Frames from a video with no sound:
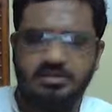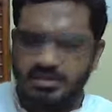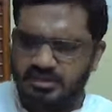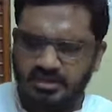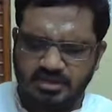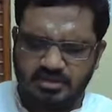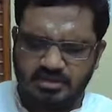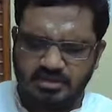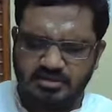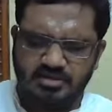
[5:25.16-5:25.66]

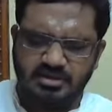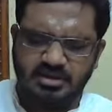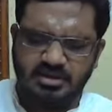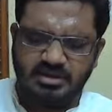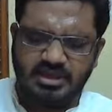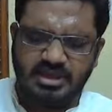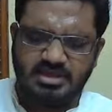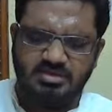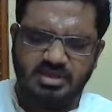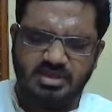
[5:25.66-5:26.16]
This is
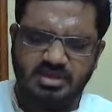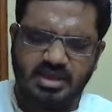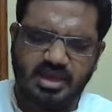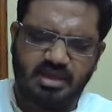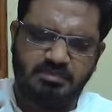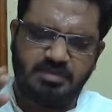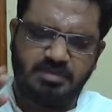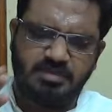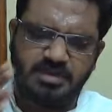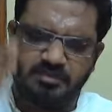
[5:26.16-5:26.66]
not actually
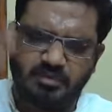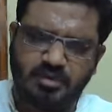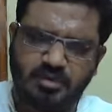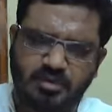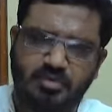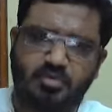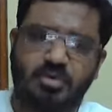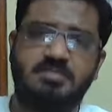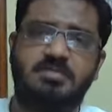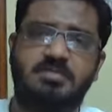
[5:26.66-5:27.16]
happening
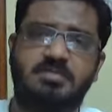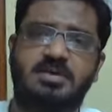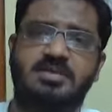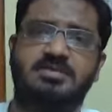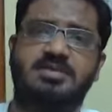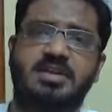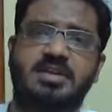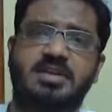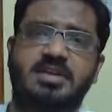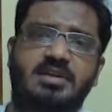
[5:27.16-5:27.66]
for one
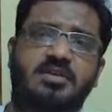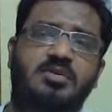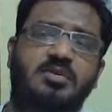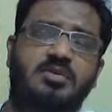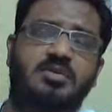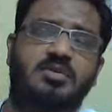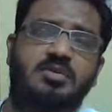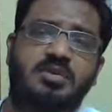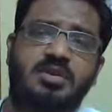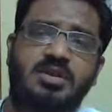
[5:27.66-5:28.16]
person
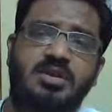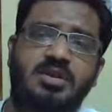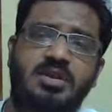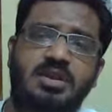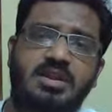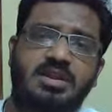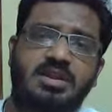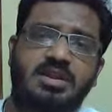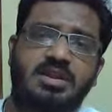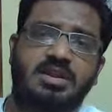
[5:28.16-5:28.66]
alone.
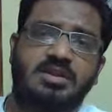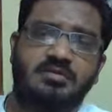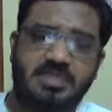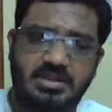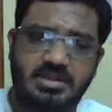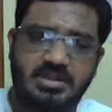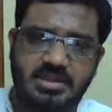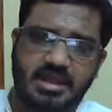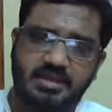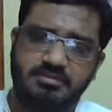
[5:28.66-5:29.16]

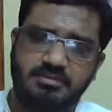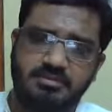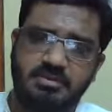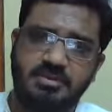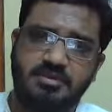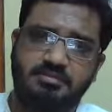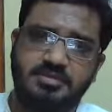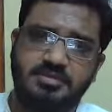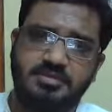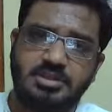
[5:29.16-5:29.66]
With
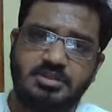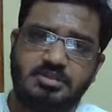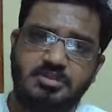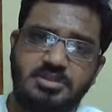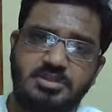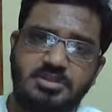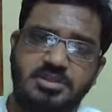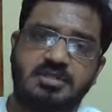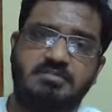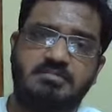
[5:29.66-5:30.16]
advent of the
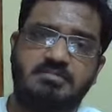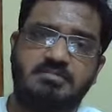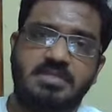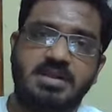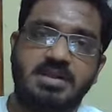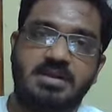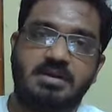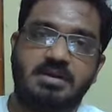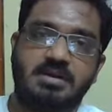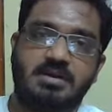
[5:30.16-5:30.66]
social
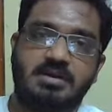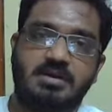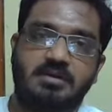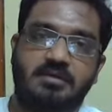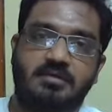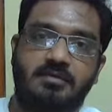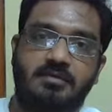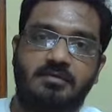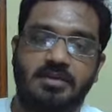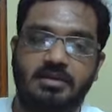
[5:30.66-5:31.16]

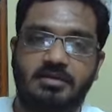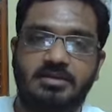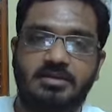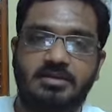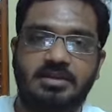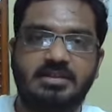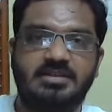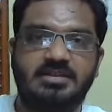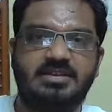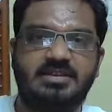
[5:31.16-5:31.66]
media, we
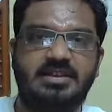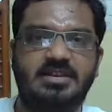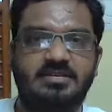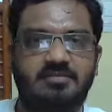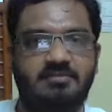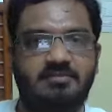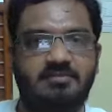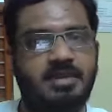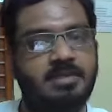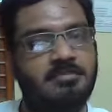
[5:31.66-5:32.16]
are
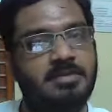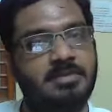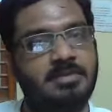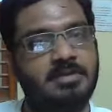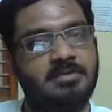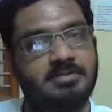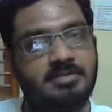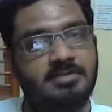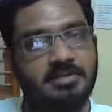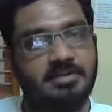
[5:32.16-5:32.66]
tasting
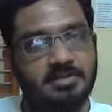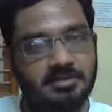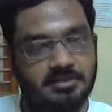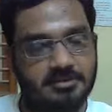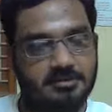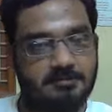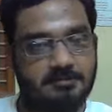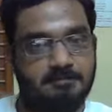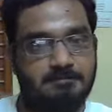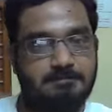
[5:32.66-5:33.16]
vibrant things.